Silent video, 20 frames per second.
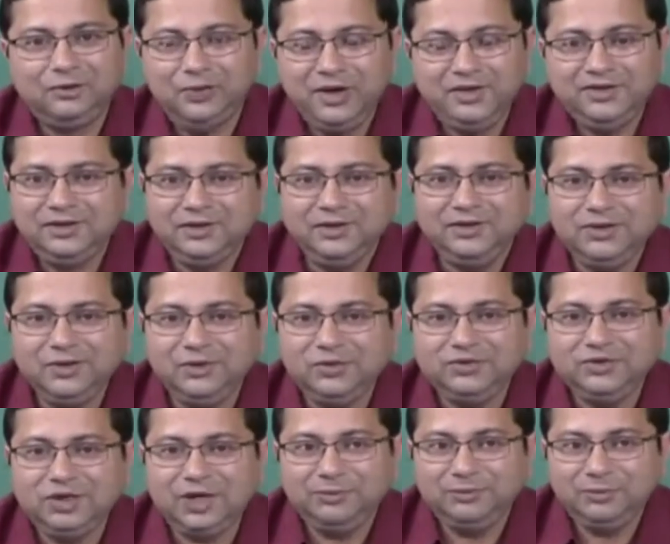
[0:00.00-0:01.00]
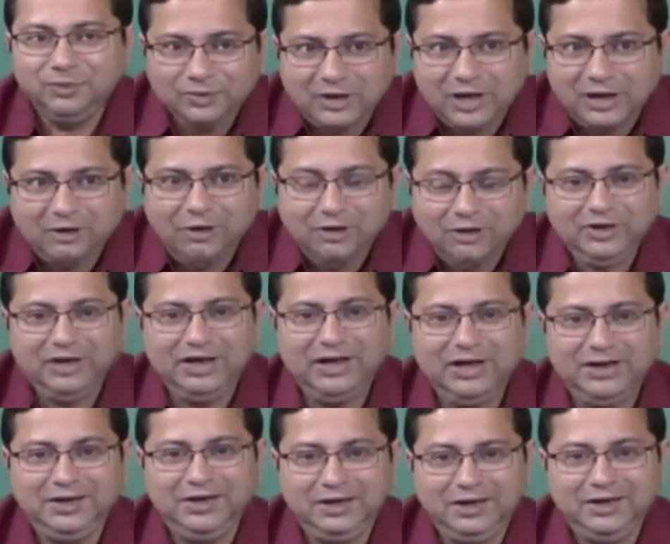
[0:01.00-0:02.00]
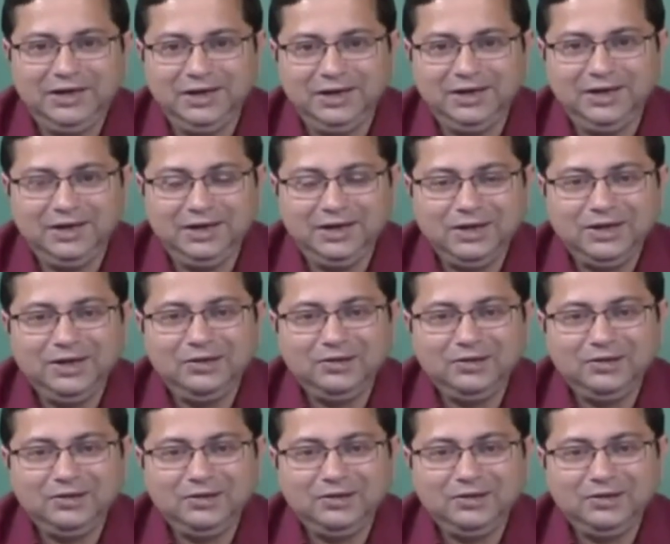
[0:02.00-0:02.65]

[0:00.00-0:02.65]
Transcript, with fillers: So, once it is used up, you cannot relight it again.